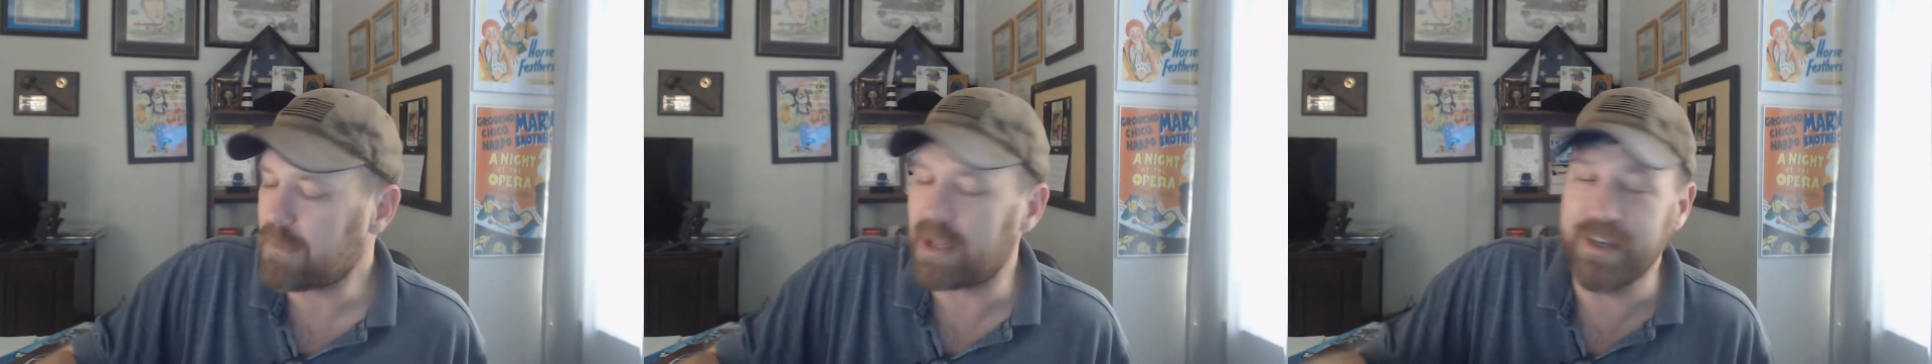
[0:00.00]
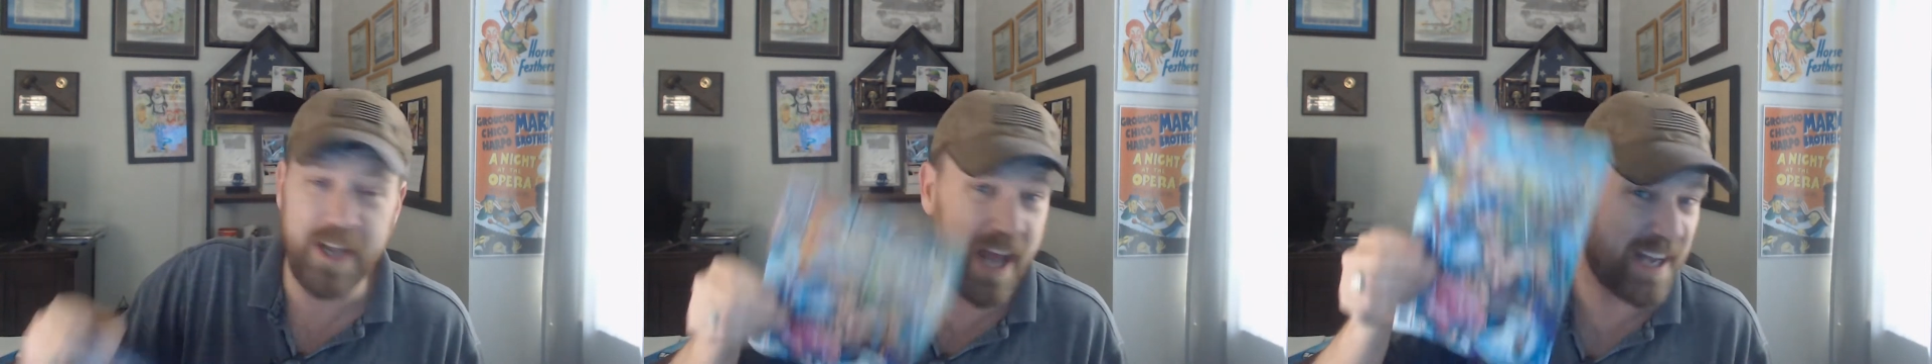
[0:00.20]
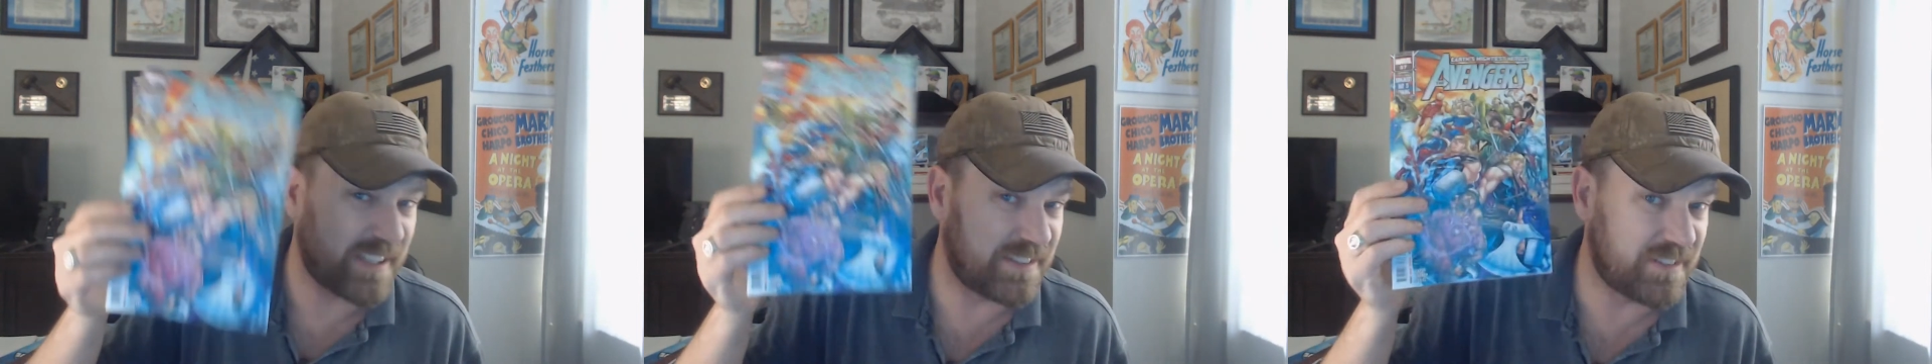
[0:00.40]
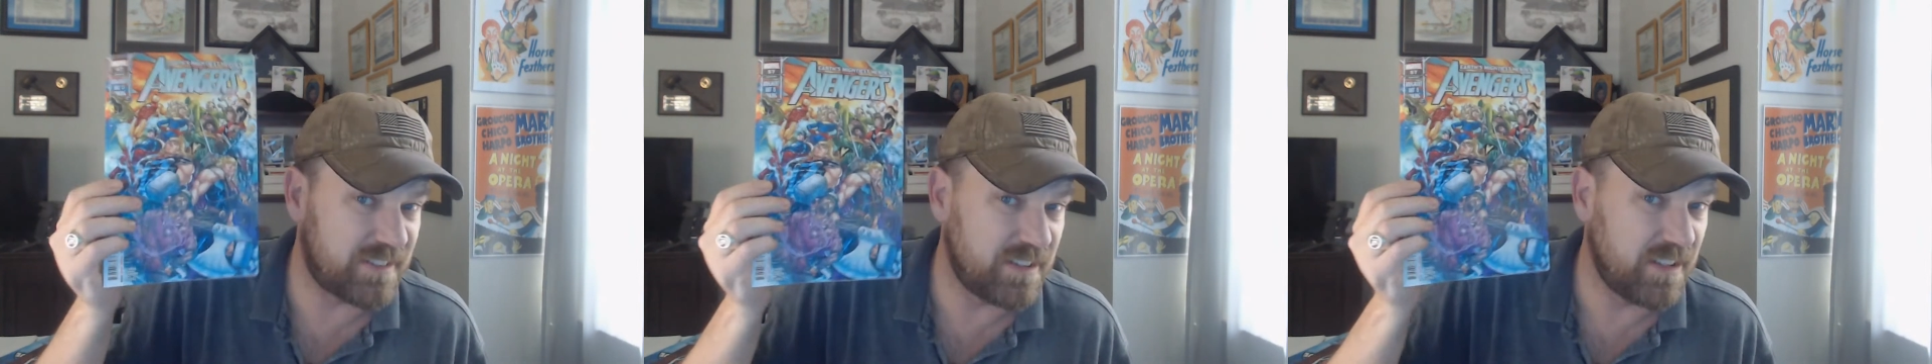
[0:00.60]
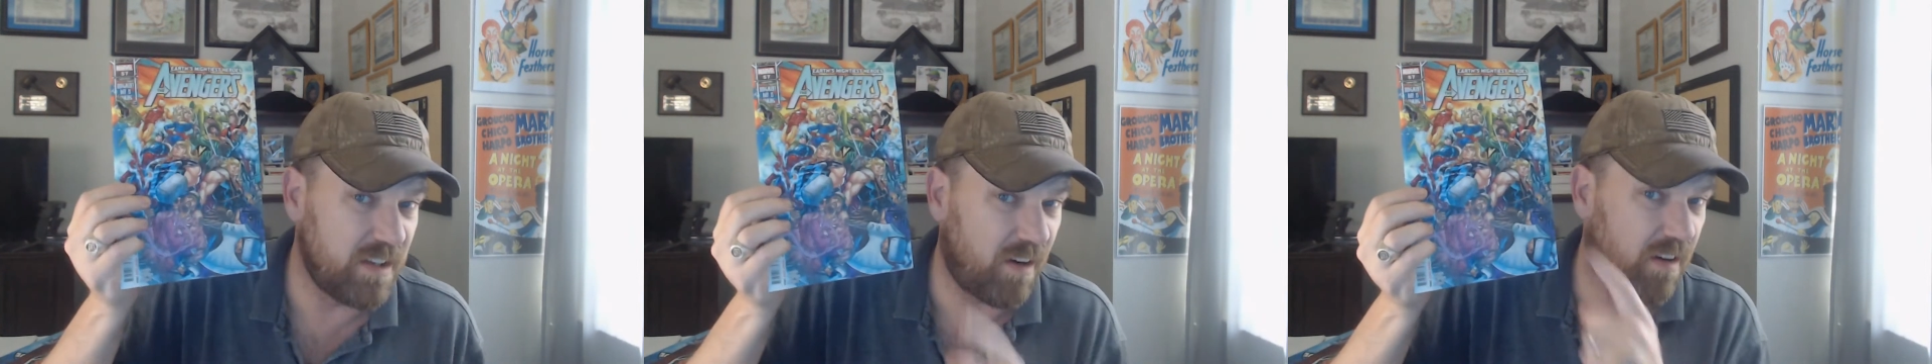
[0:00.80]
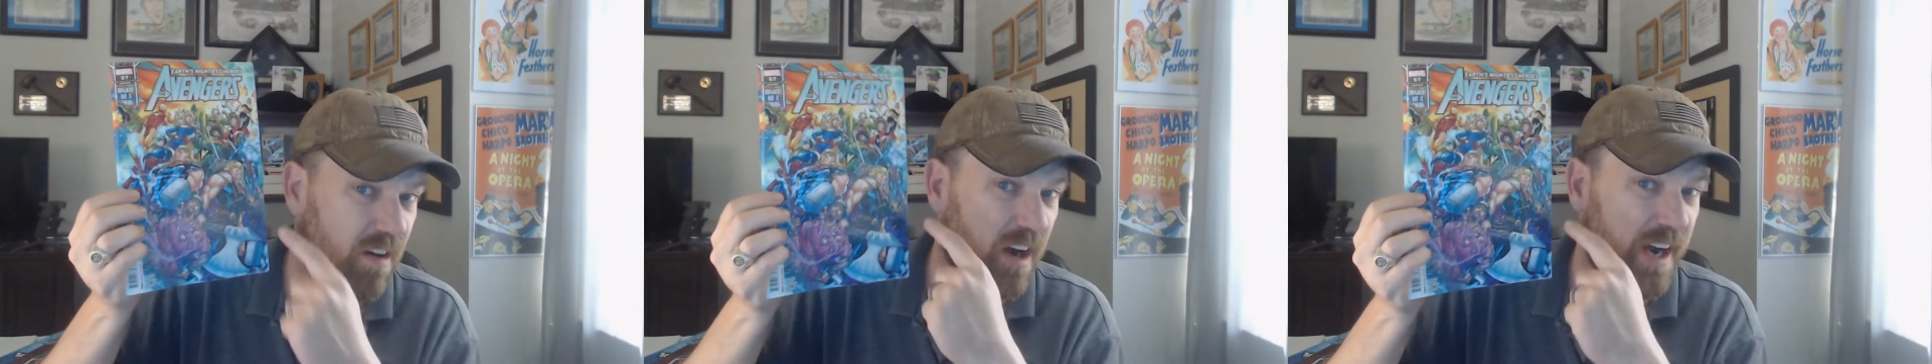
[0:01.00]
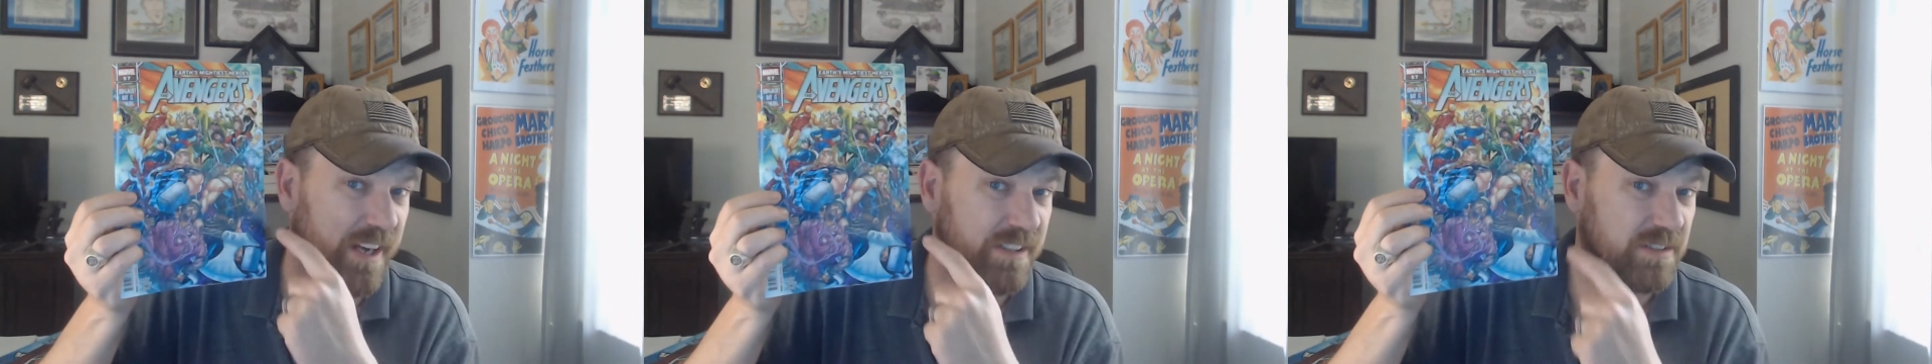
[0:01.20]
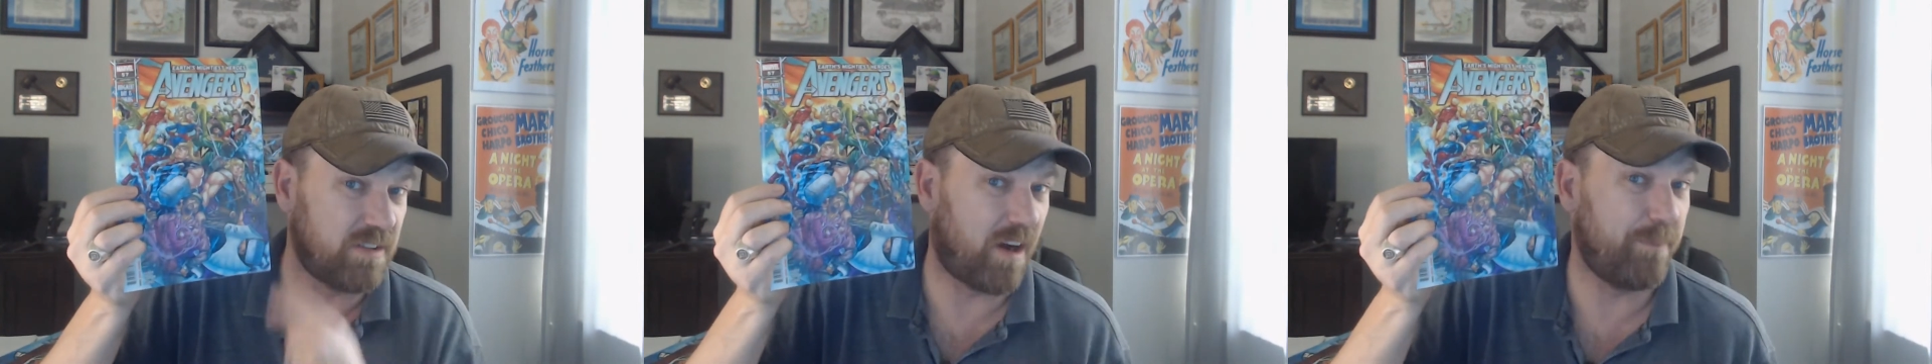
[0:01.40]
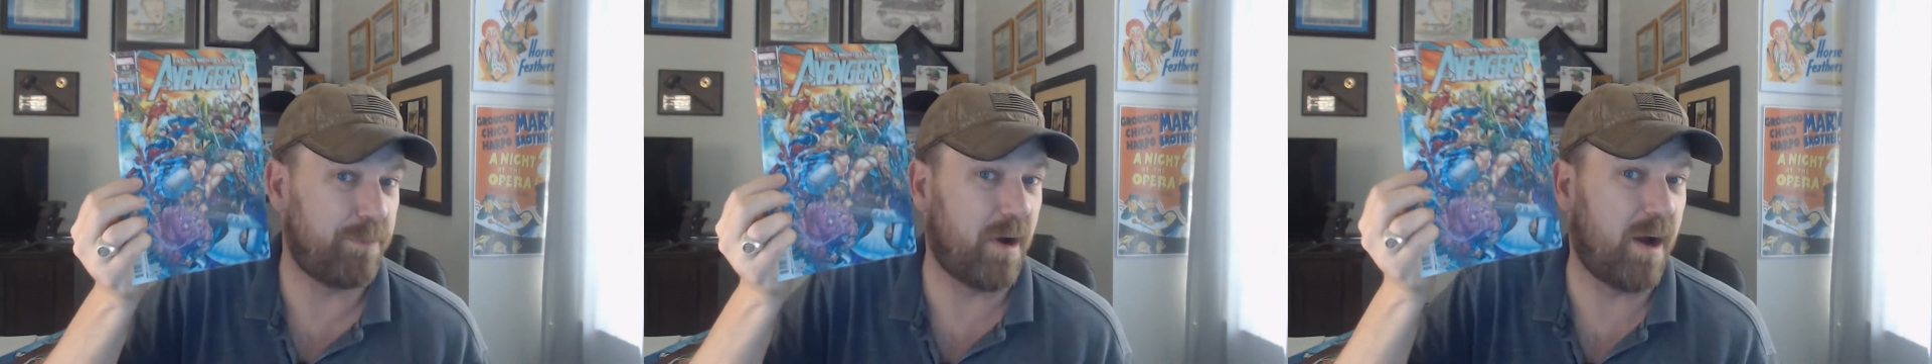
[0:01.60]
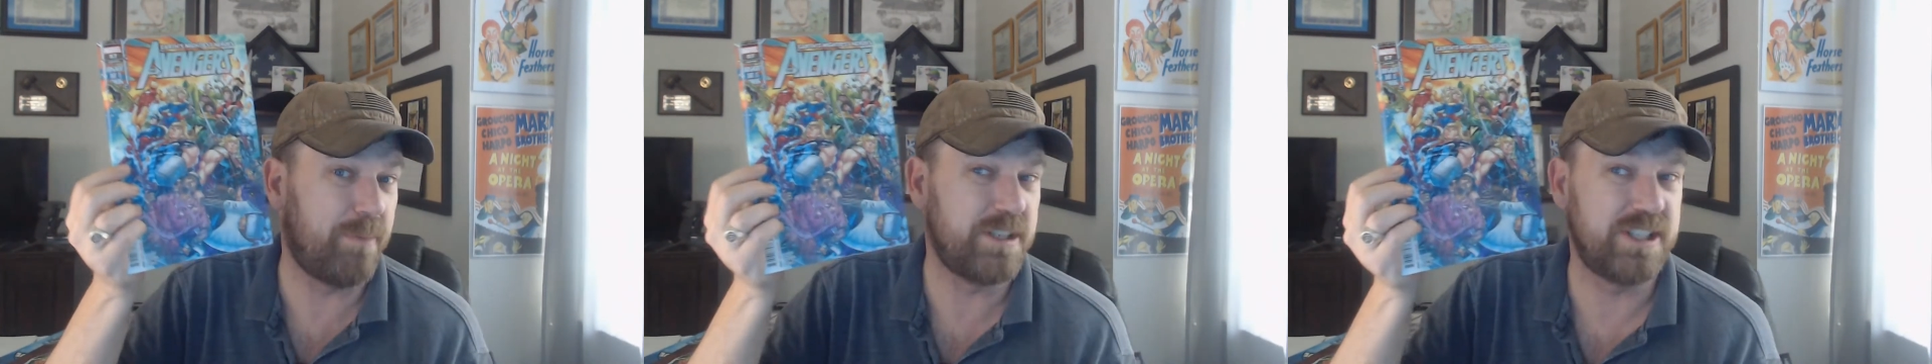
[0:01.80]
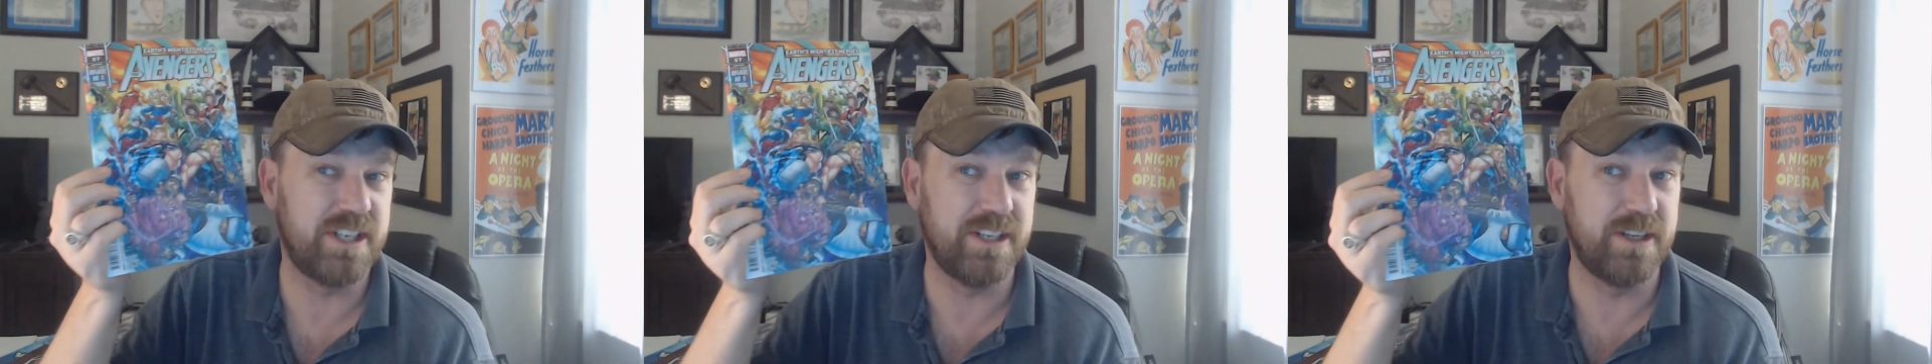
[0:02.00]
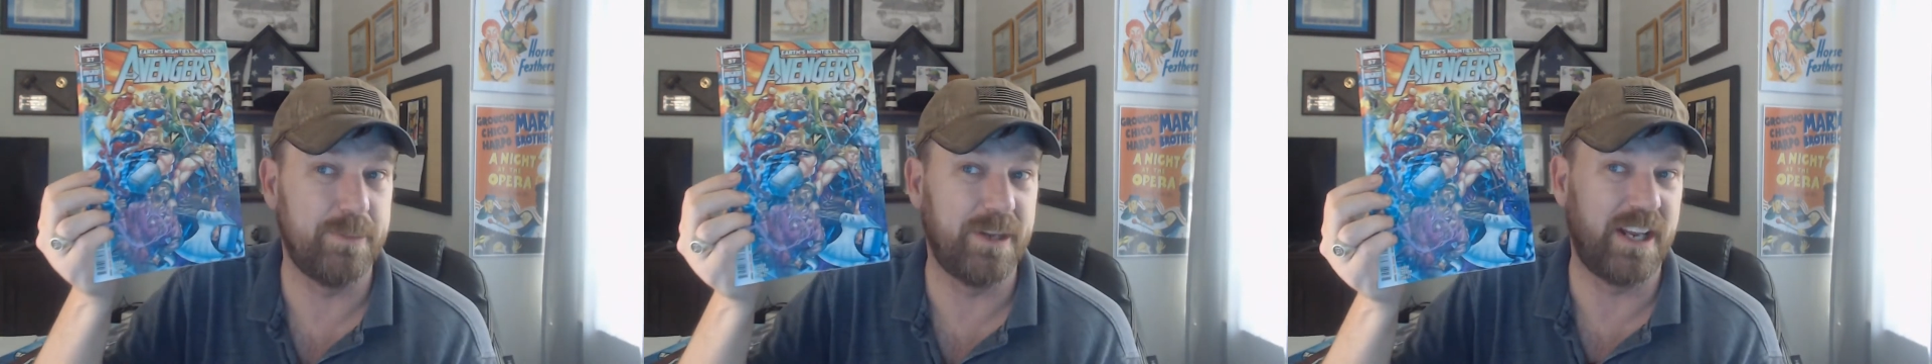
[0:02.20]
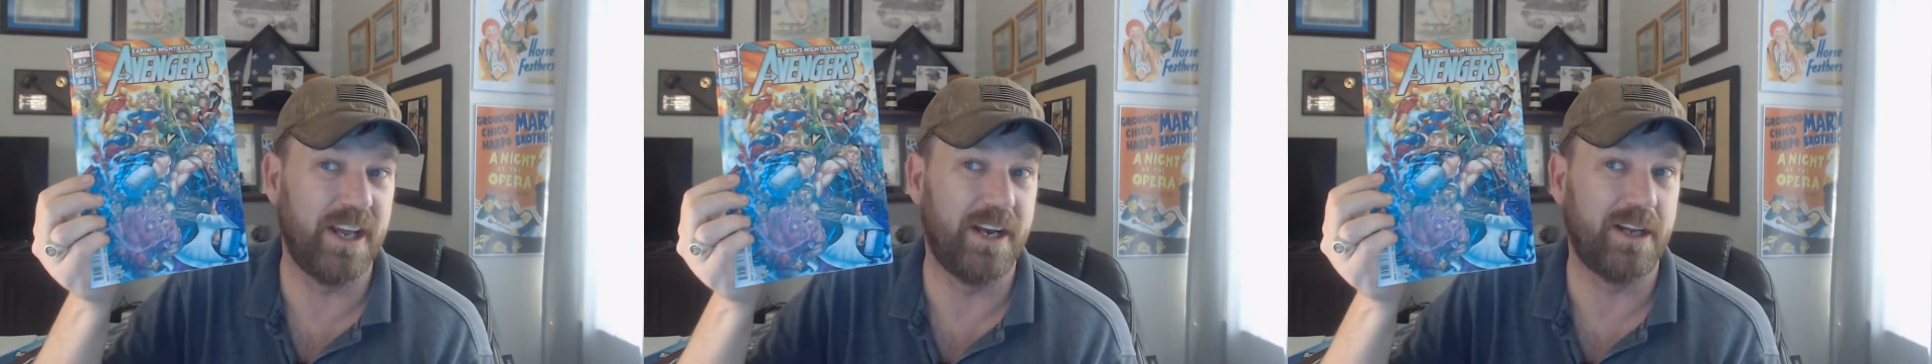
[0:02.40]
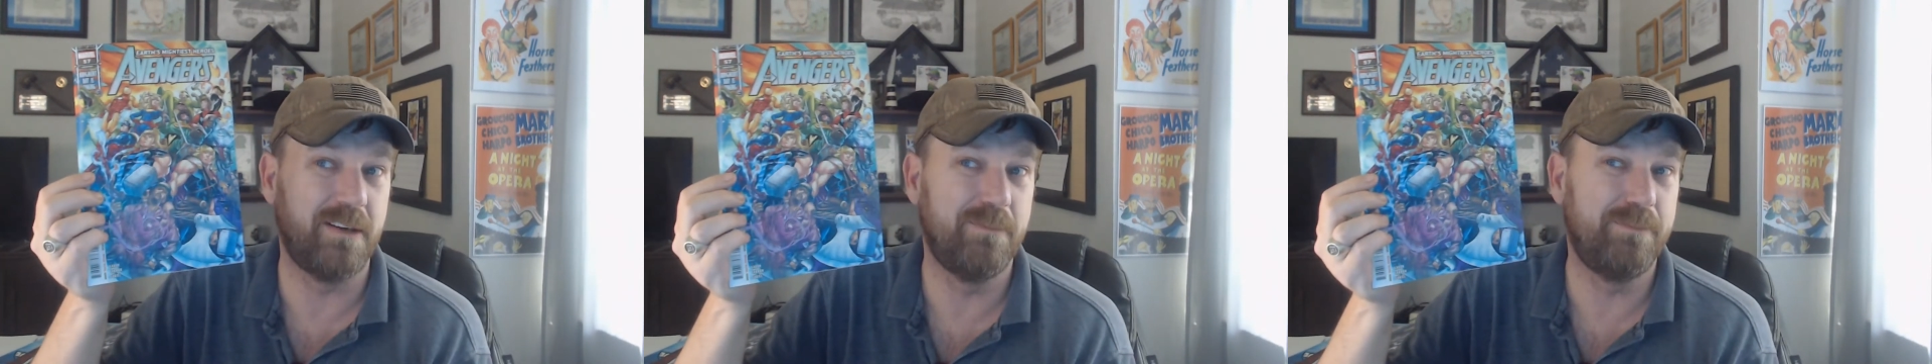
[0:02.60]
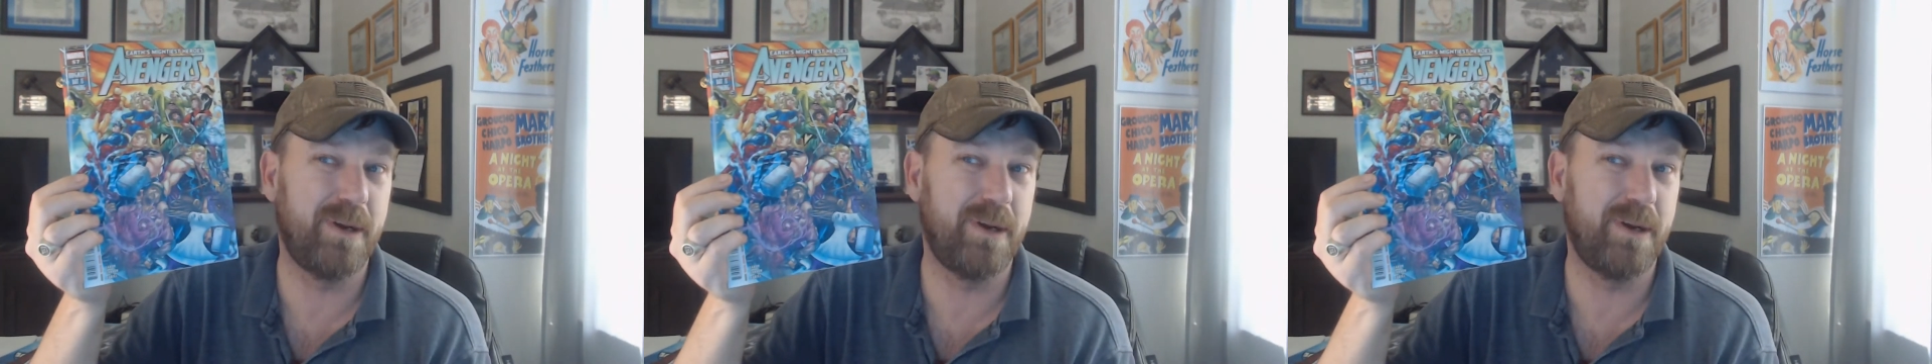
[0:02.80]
Next. All right, so I promised you in the beginning,